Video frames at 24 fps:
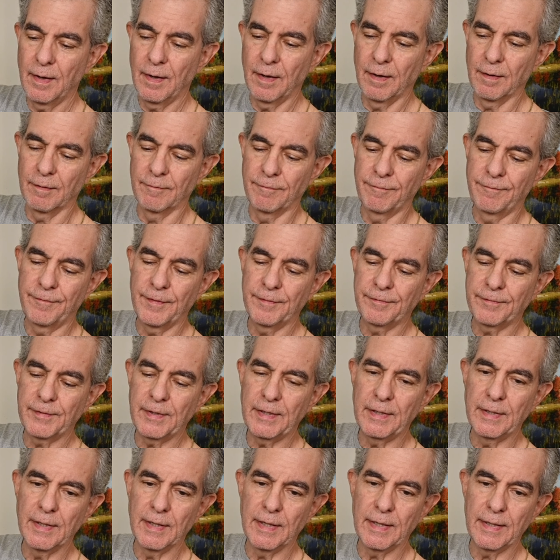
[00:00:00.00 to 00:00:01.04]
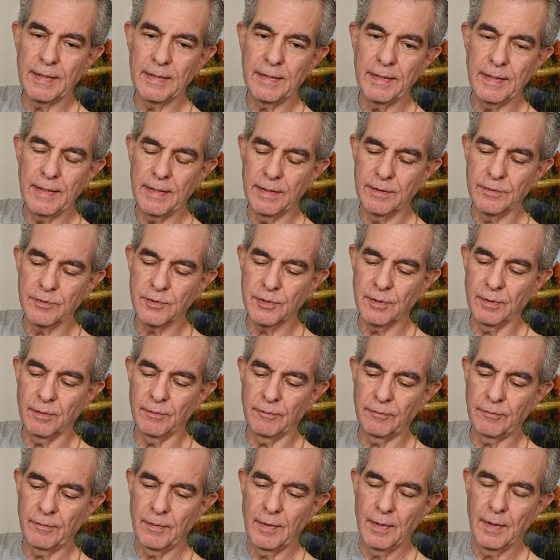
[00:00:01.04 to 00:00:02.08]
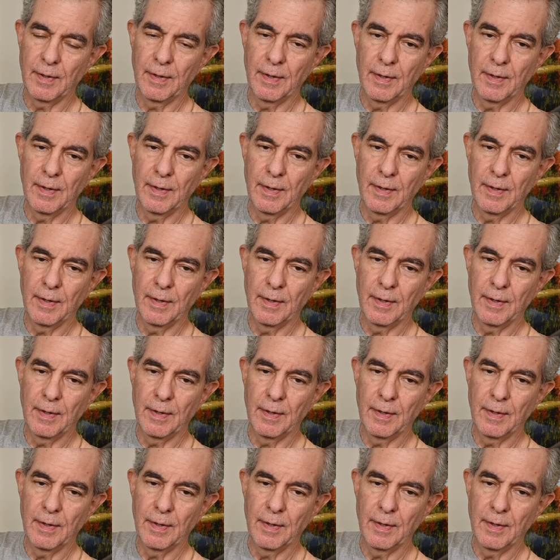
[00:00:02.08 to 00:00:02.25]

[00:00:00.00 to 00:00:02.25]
of 59 inches,